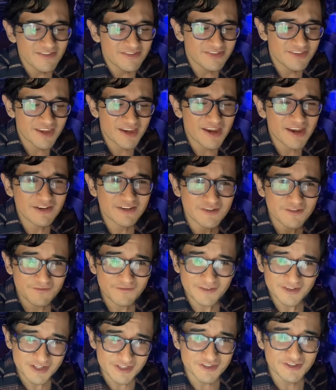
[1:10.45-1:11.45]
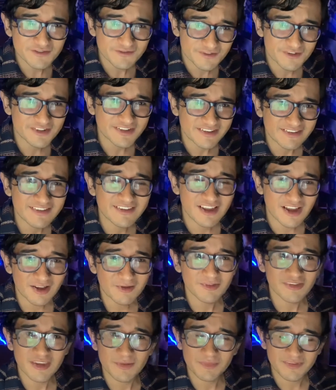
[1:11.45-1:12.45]
The definition for this
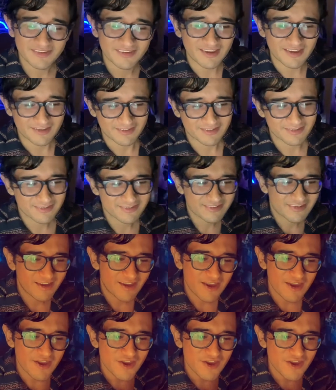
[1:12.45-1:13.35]
concept says,